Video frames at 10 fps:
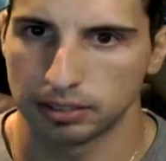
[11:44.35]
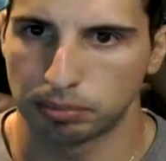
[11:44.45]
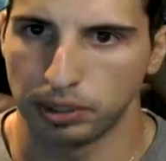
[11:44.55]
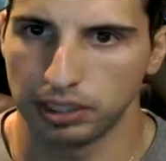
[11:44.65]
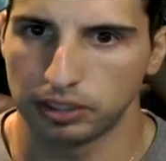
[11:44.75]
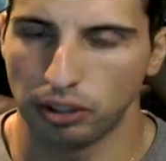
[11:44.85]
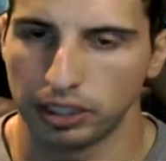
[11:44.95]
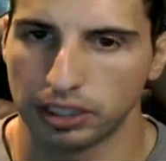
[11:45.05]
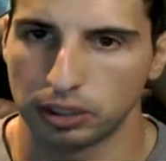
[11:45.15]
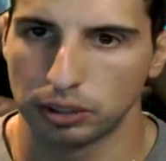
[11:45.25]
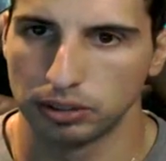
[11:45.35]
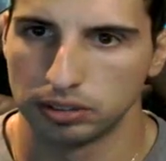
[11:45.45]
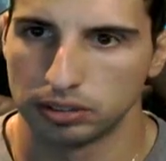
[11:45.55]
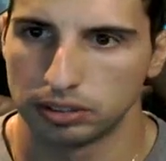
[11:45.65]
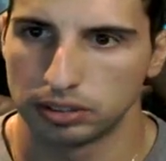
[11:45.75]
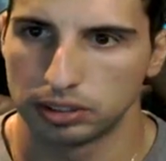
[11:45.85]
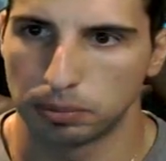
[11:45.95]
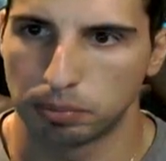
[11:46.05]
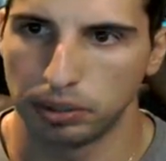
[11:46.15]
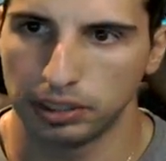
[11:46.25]
Pretty annoying, you.
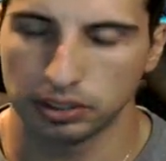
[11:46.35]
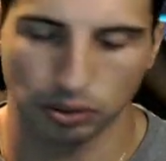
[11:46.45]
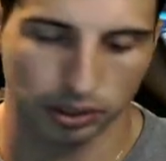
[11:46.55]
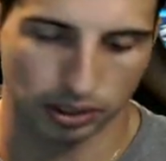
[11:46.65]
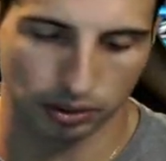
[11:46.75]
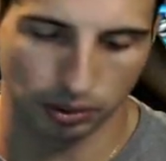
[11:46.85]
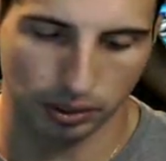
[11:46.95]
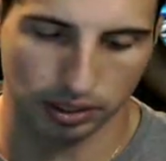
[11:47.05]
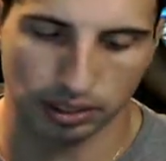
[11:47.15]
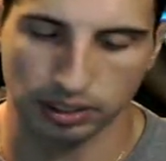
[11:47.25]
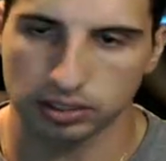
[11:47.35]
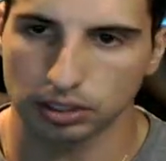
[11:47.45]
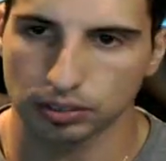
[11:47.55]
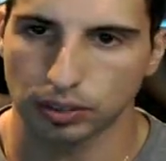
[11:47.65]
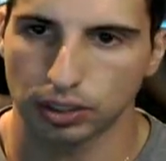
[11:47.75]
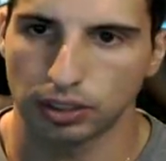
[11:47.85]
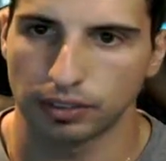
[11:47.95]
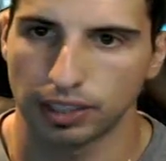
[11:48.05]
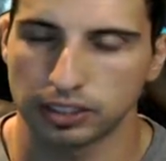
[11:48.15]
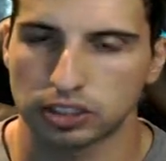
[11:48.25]
Pretty annoying. You know what? Let's just try.
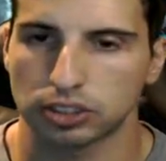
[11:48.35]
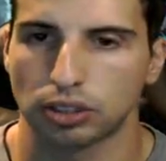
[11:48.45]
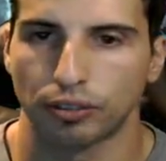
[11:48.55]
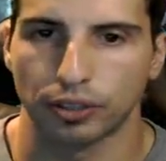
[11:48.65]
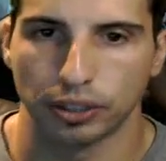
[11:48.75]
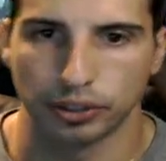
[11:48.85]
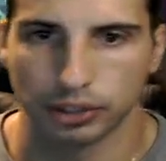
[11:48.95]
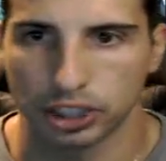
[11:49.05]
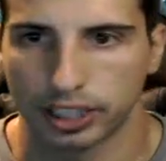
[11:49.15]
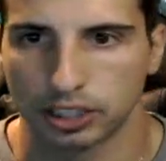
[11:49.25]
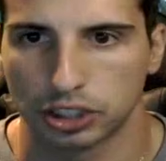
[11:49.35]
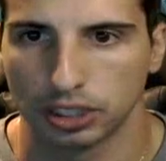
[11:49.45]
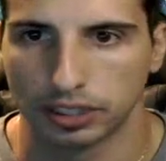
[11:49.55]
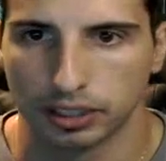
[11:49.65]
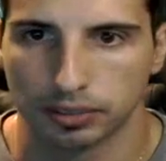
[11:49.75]
Let's just go for another Shining Shield here.